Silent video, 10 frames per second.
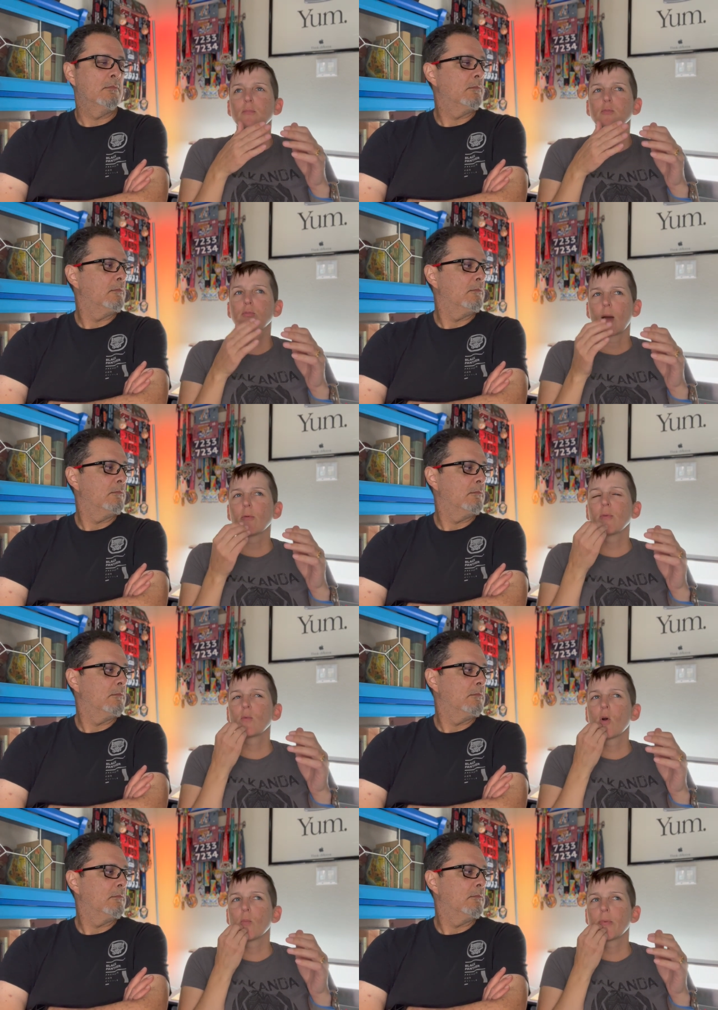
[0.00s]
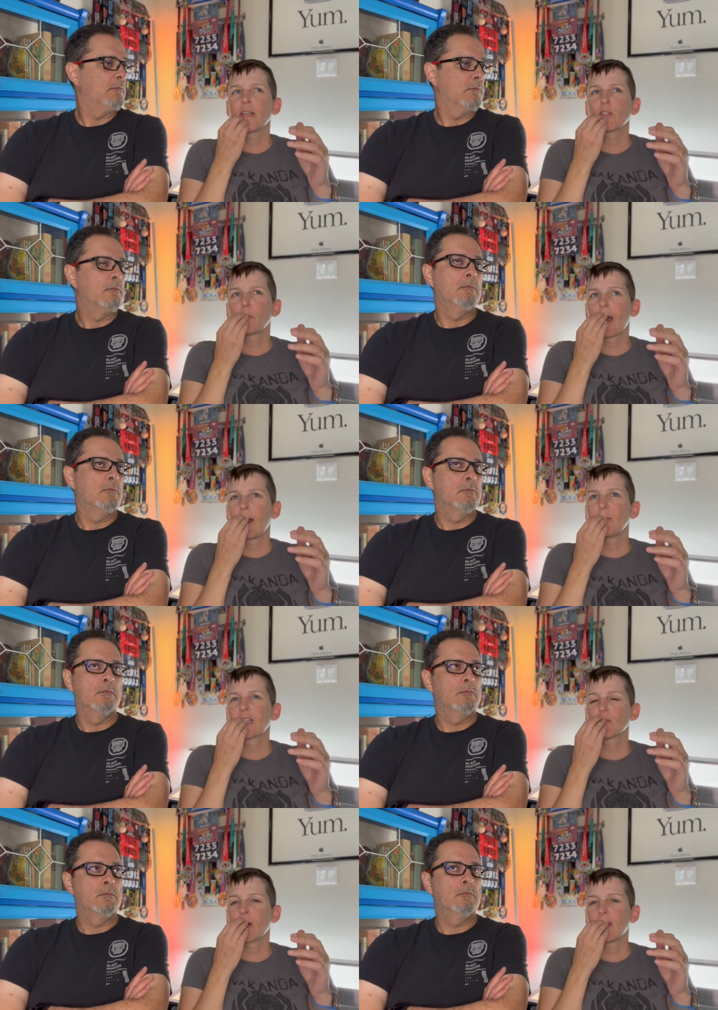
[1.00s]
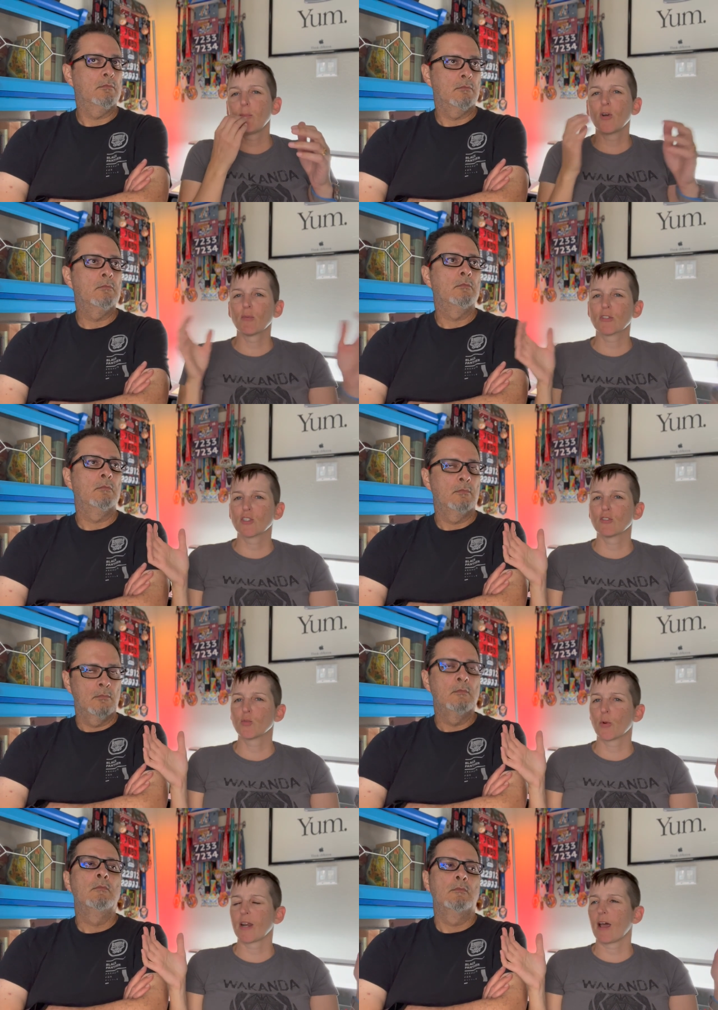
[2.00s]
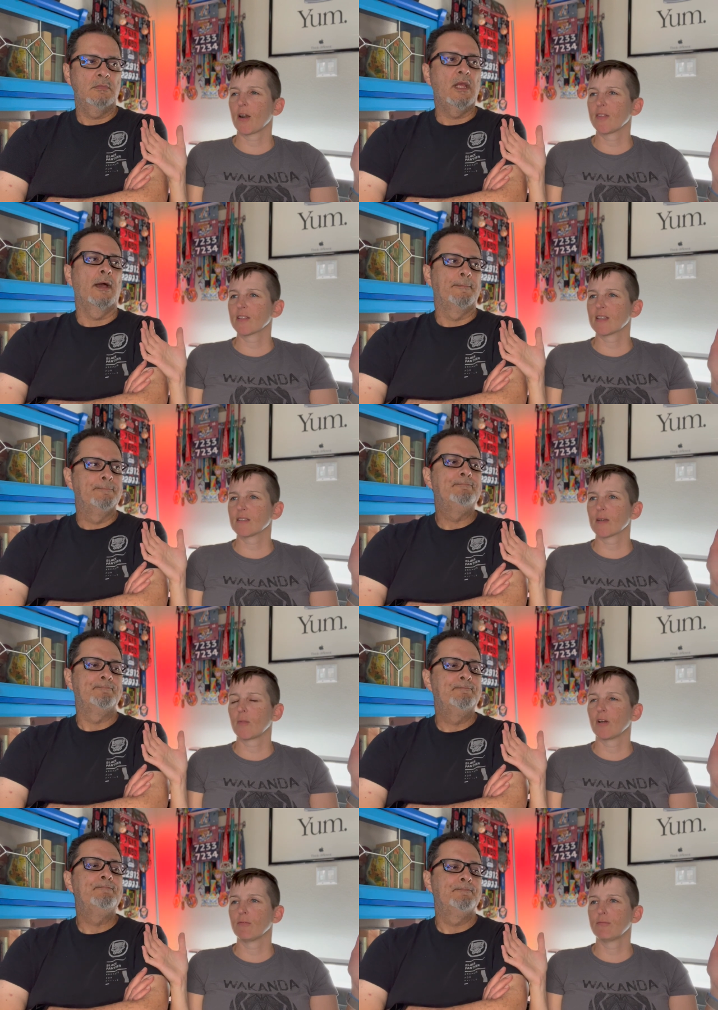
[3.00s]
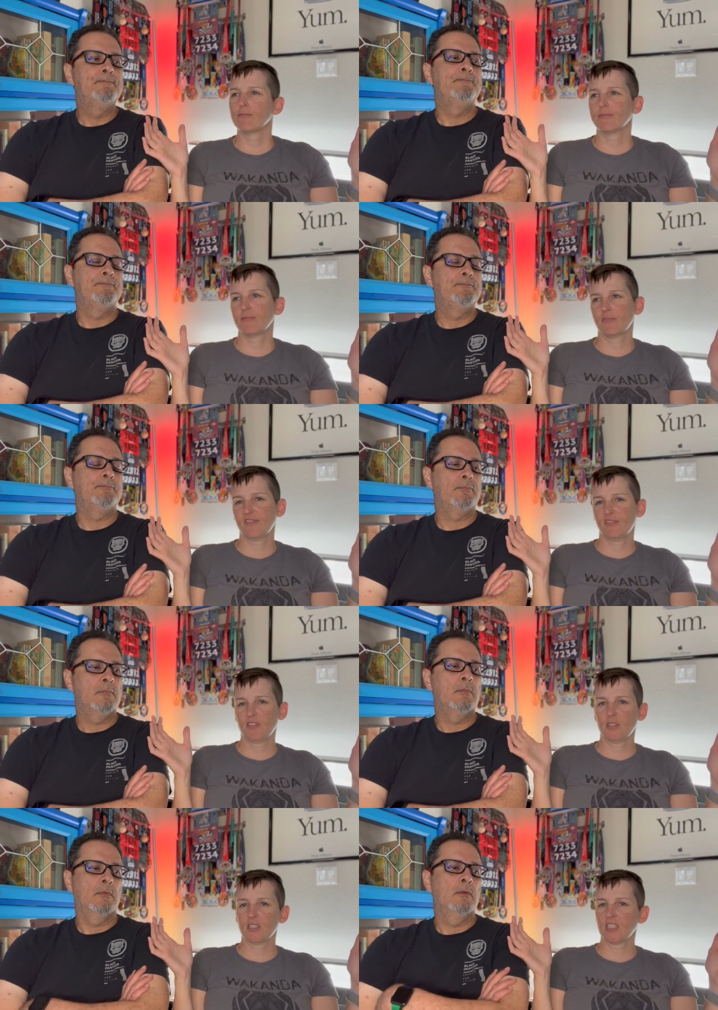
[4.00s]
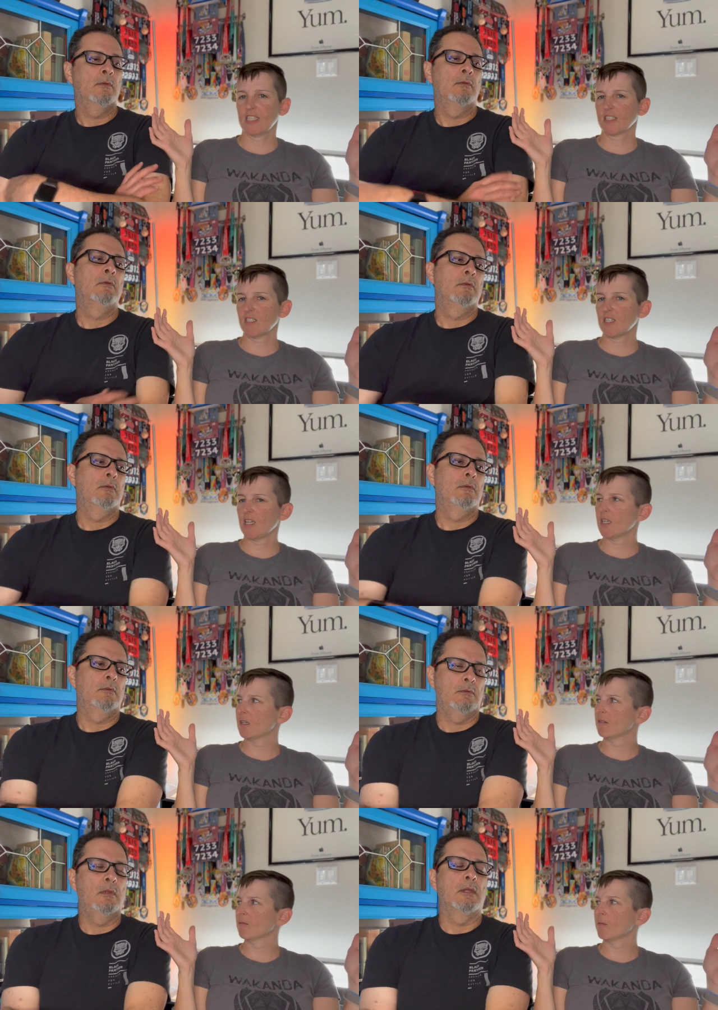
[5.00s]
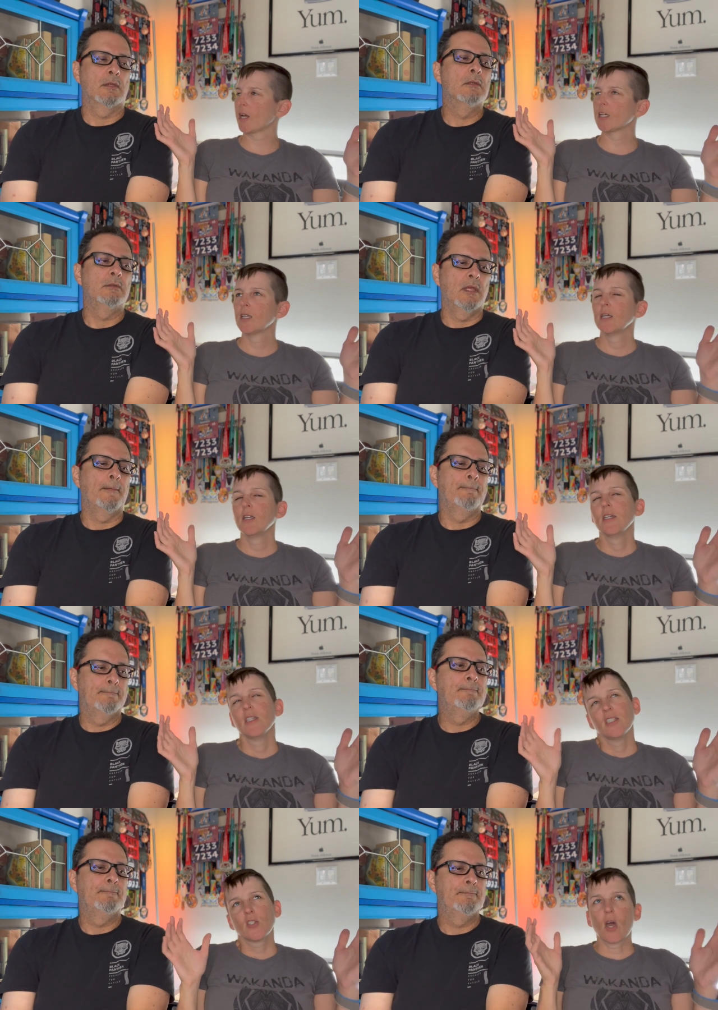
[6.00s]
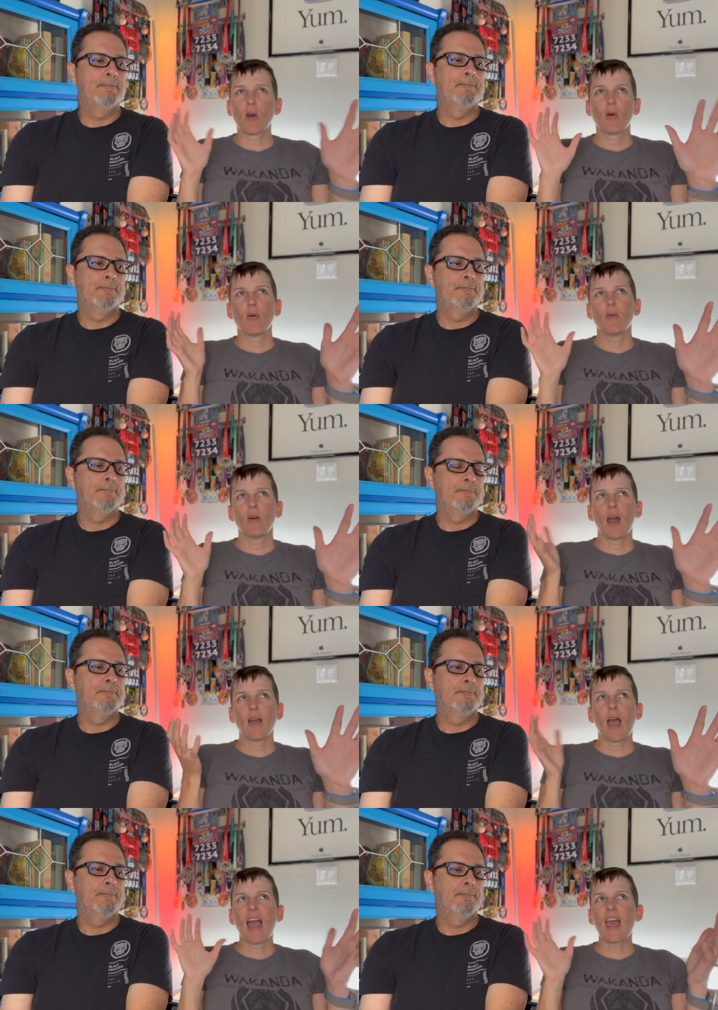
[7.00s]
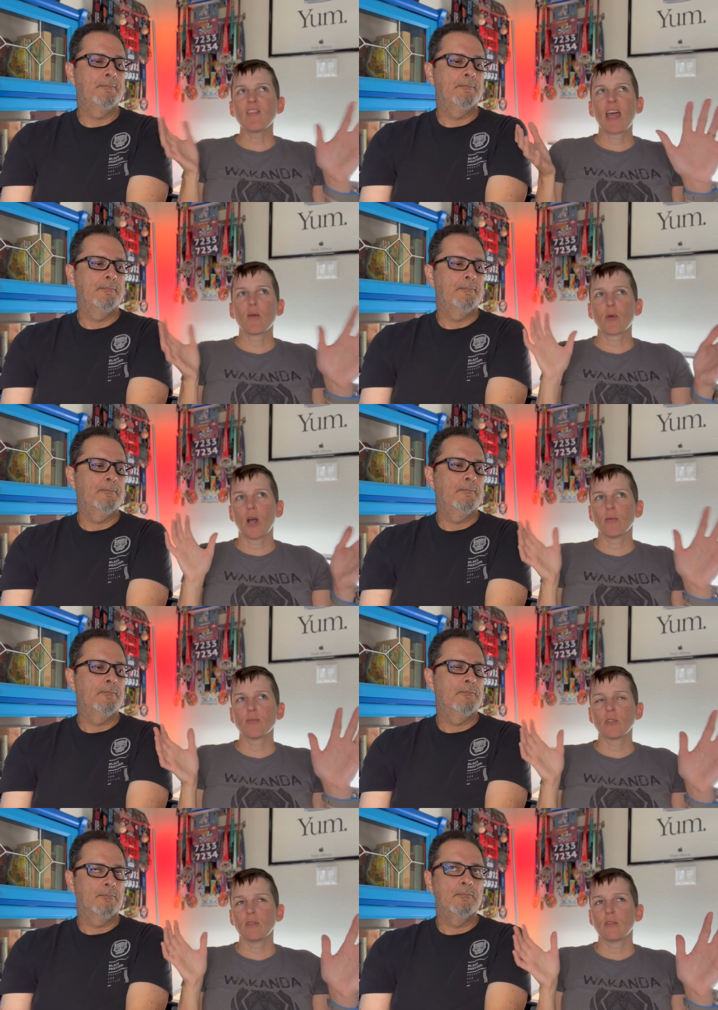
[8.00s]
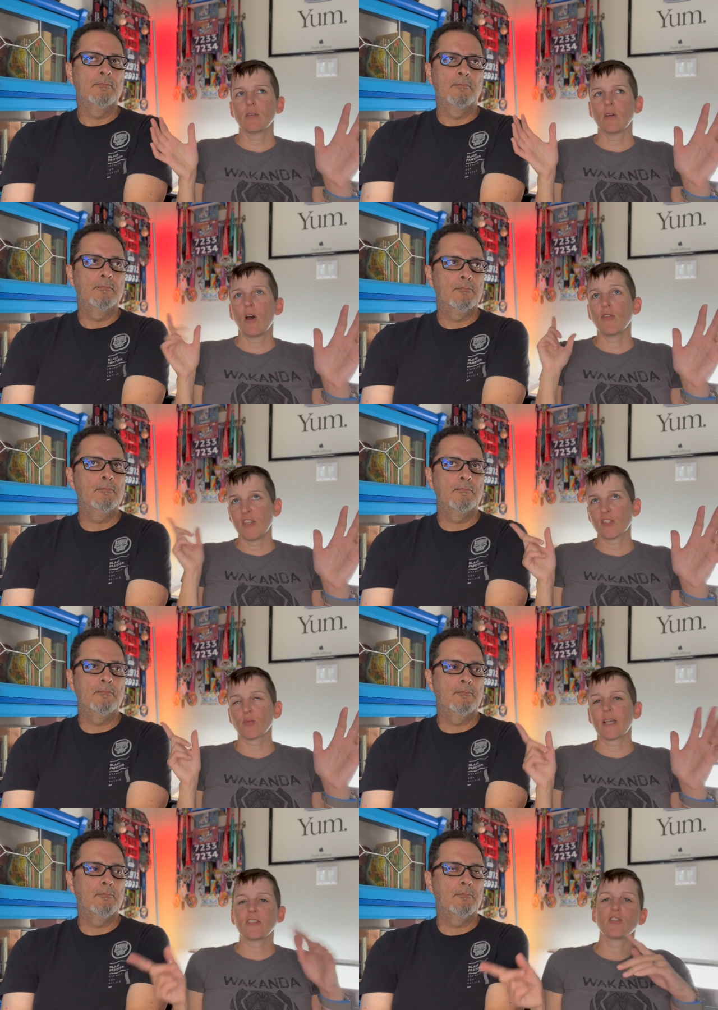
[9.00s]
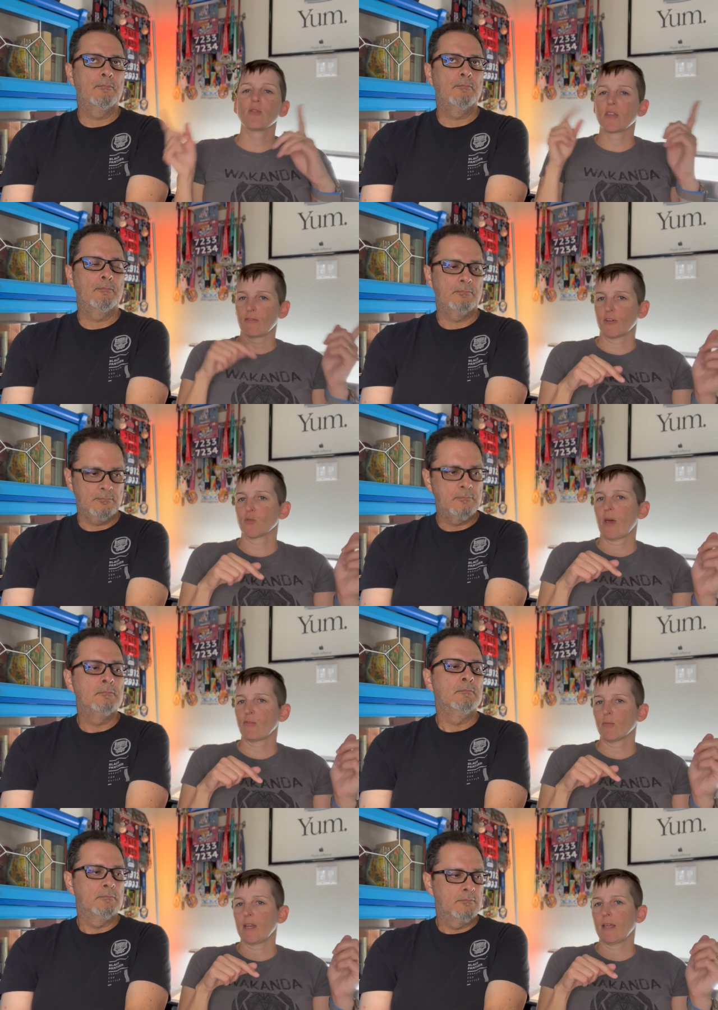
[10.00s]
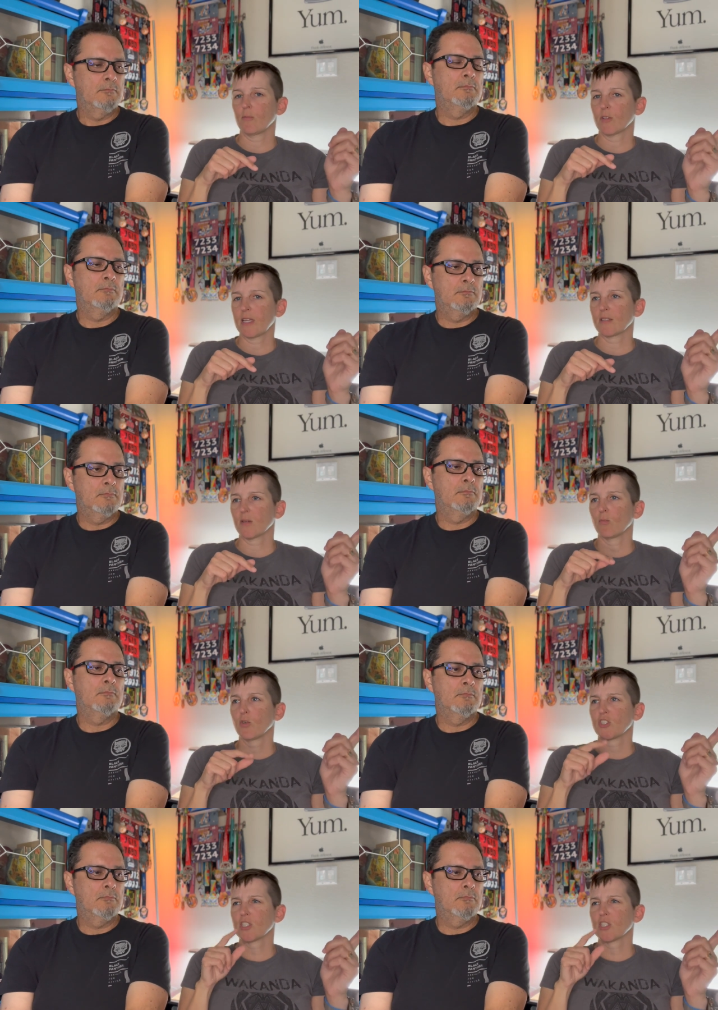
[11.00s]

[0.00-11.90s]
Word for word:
Speaker 1: probably won't be as bad because by that point we're so spread out. I think that's like mile 16,
Speaker 2: right? Yeah.
Speaker 1: So I haven't had problems on this race doing the first bathroom in Animal Kingdom, which